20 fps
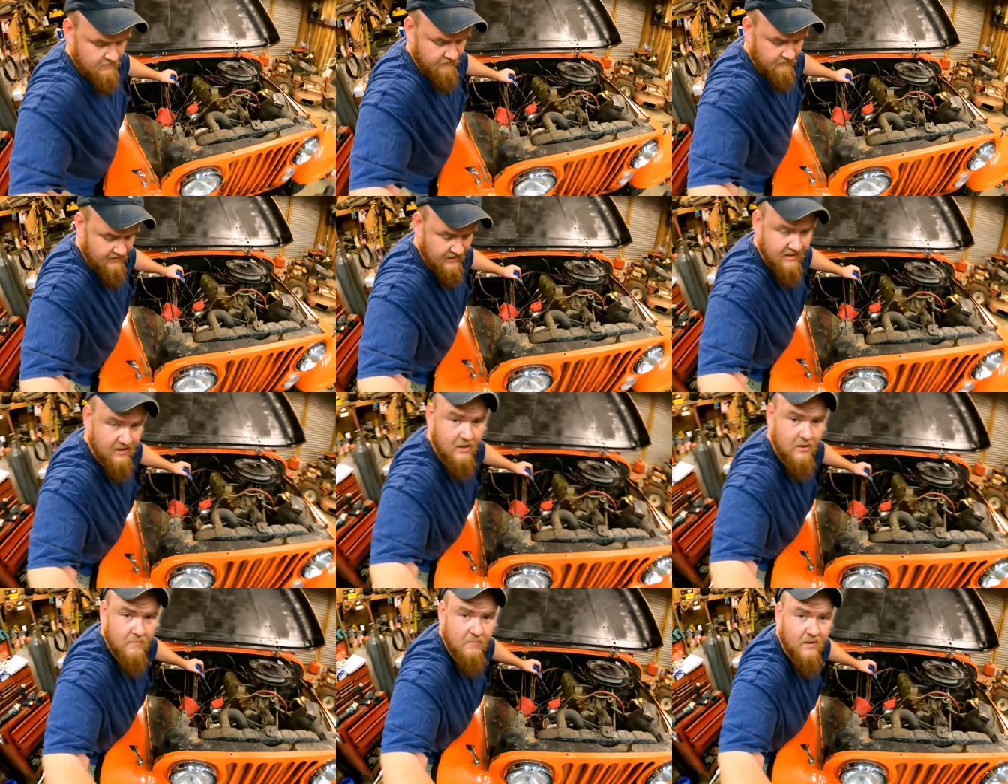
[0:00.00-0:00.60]

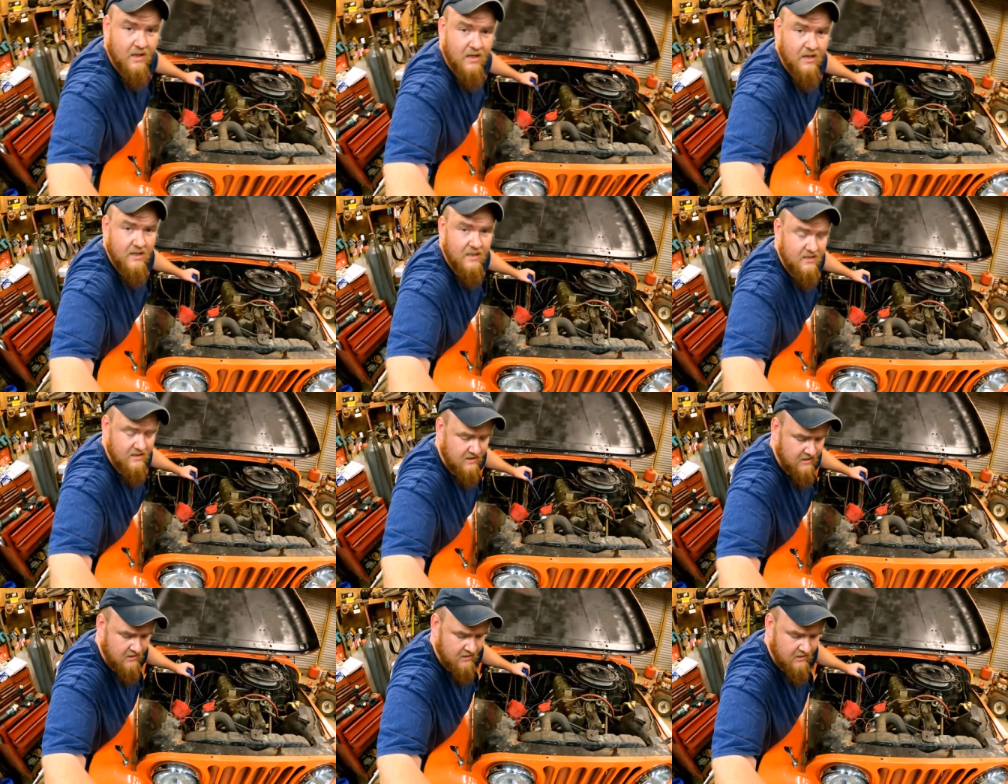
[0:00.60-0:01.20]
vacuum
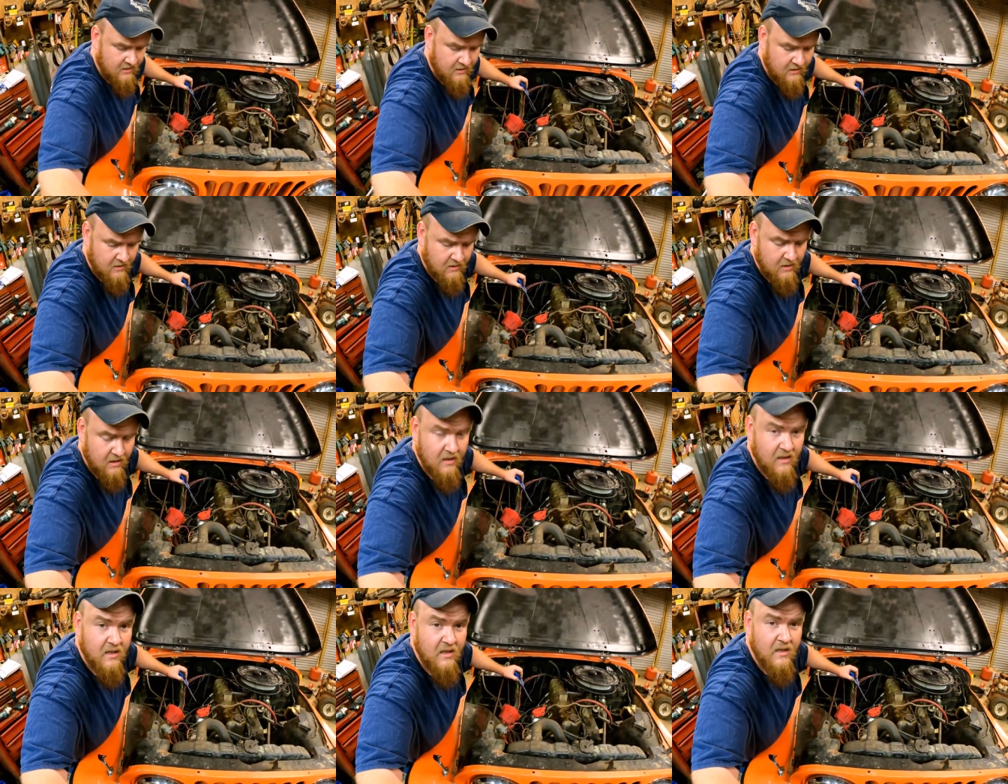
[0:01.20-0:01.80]
lines
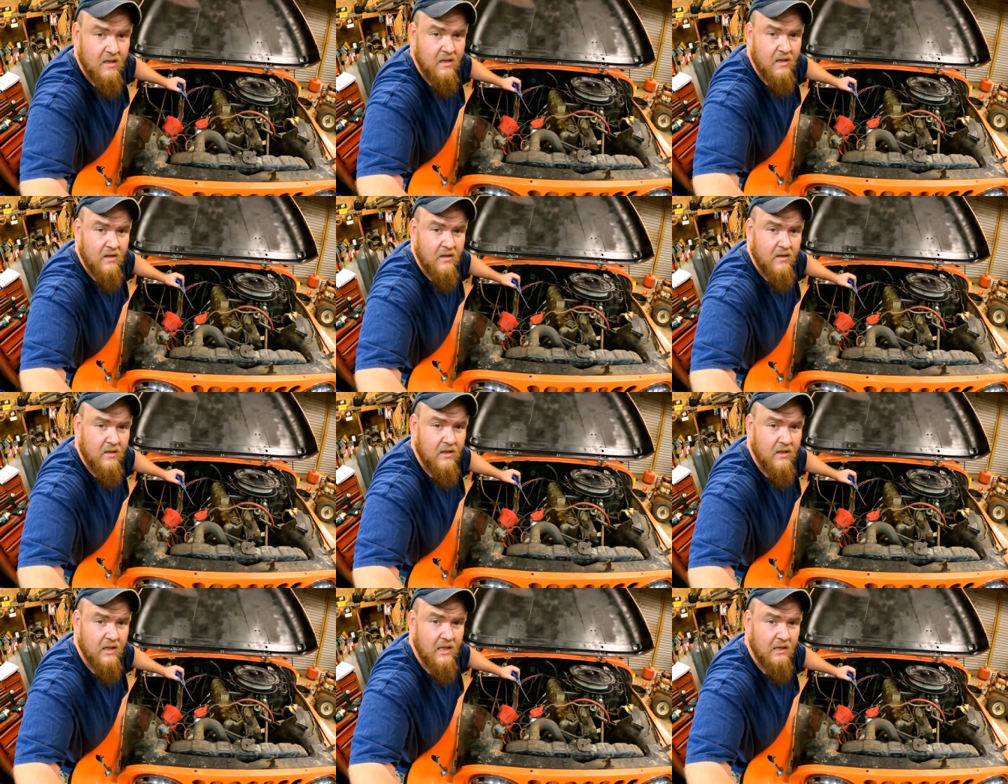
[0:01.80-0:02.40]

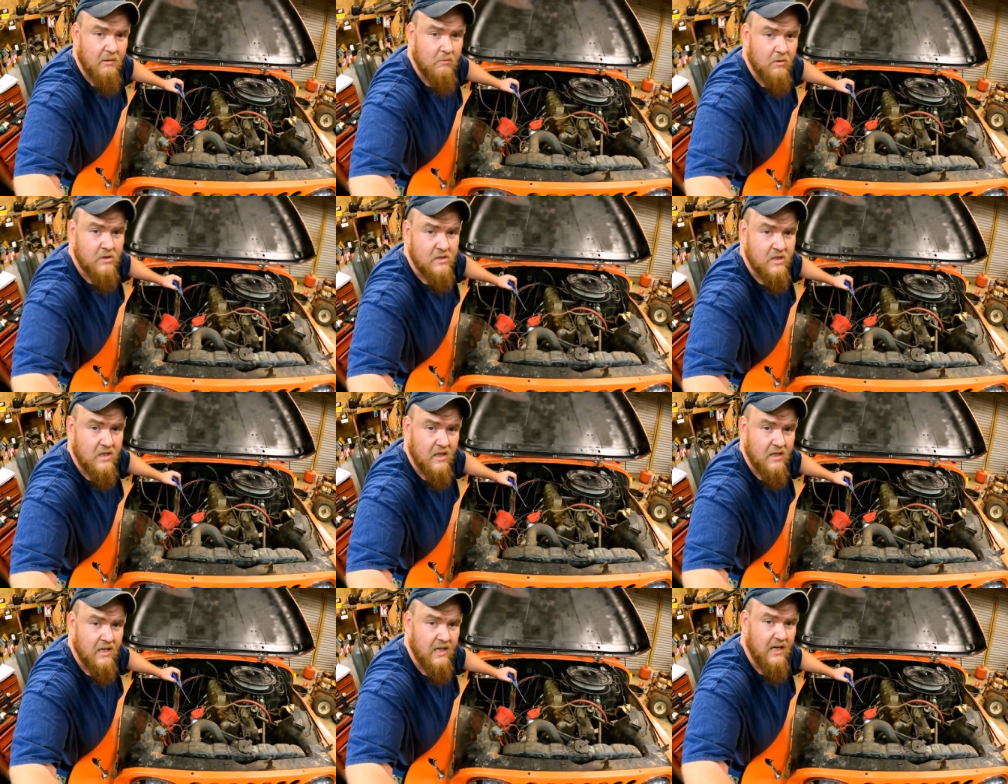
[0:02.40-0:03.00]
that were
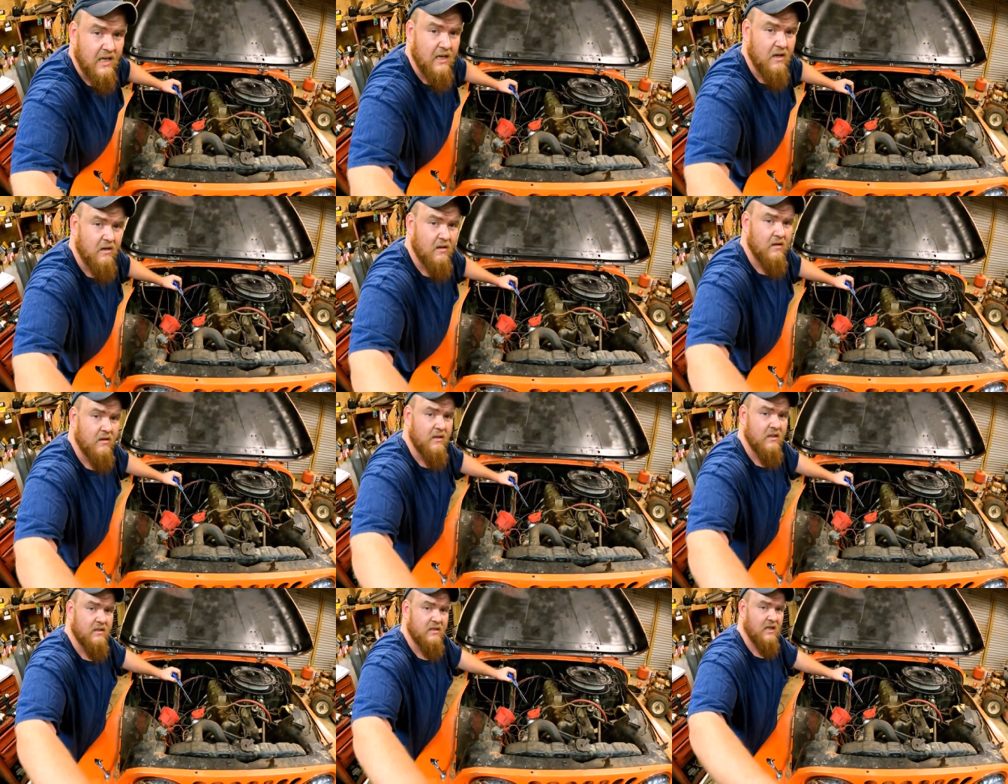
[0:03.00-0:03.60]
sucking
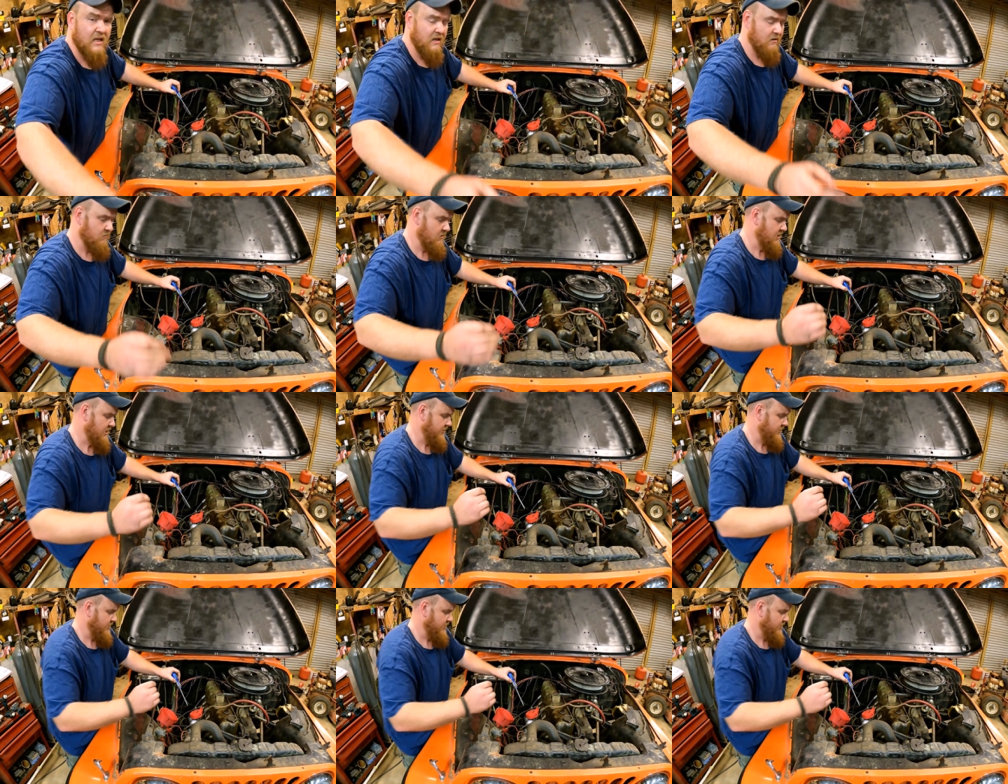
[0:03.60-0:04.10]
air. It's kind of what I